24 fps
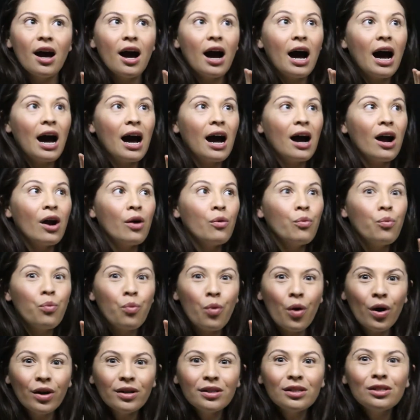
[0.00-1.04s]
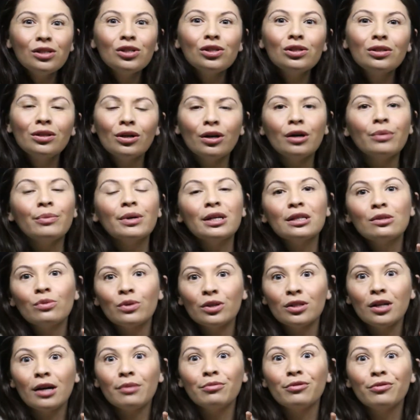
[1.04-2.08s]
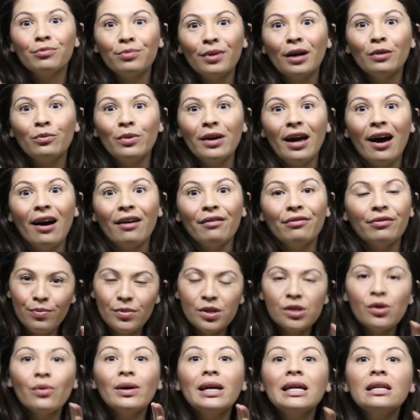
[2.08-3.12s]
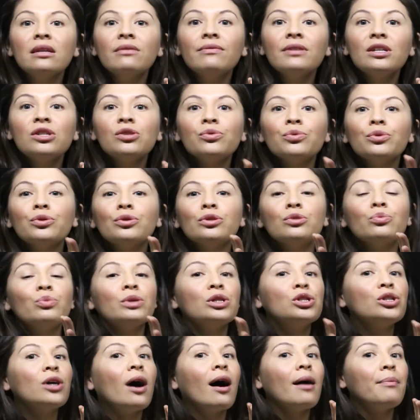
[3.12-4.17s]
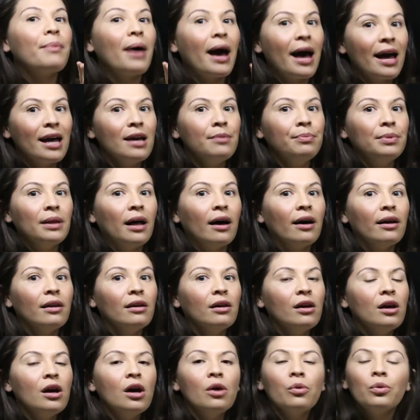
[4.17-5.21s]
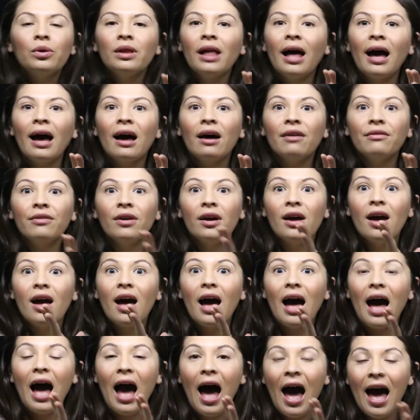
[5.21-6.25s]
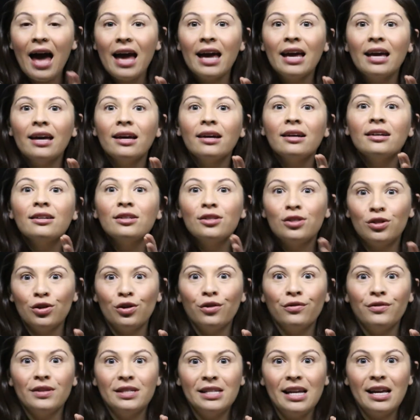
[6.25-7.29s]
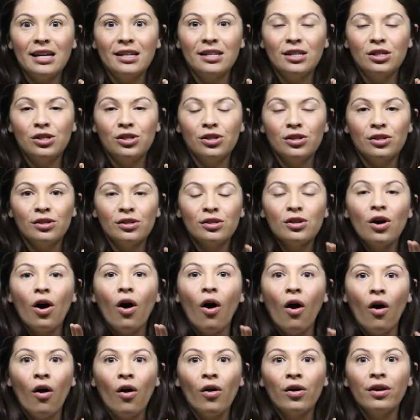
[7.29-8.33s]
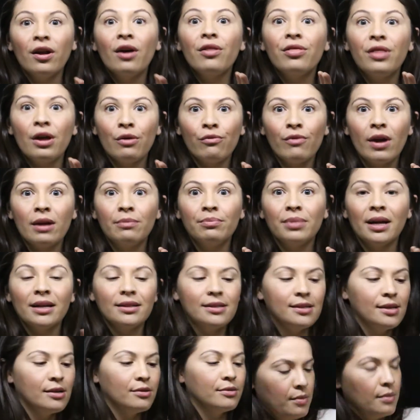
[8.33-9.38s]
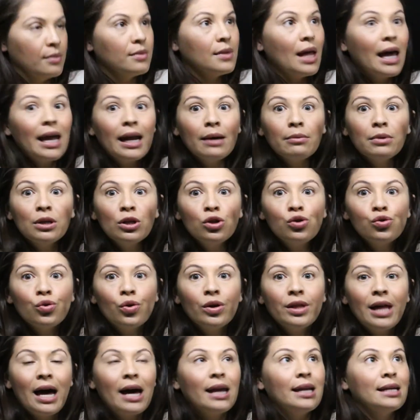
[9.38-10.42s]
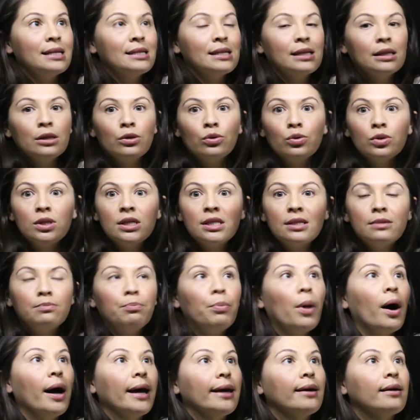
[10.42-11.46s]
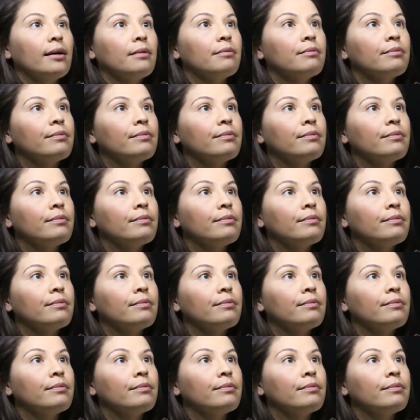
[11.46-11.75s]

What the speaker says: are what determines what type of blood we have. So individuals with type A blood will have A surface antigens on their red blood cell. And I'm going to draw that as a little spike.